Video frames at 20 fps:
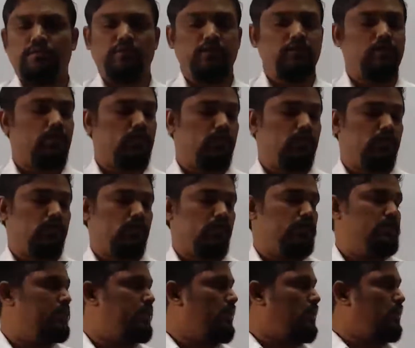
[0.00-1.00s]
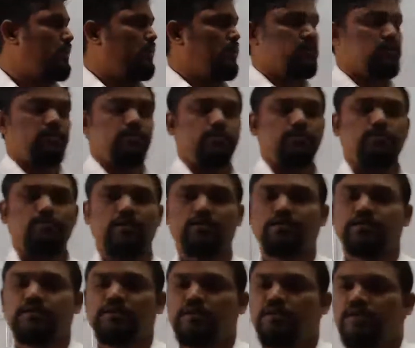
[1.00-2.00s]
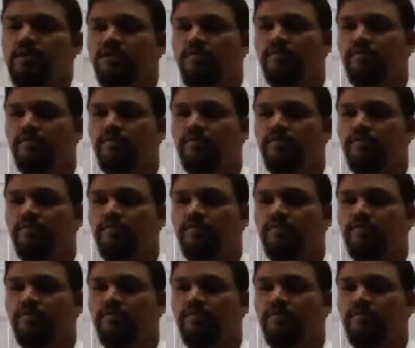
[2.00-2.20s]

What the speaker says: that HDI concept was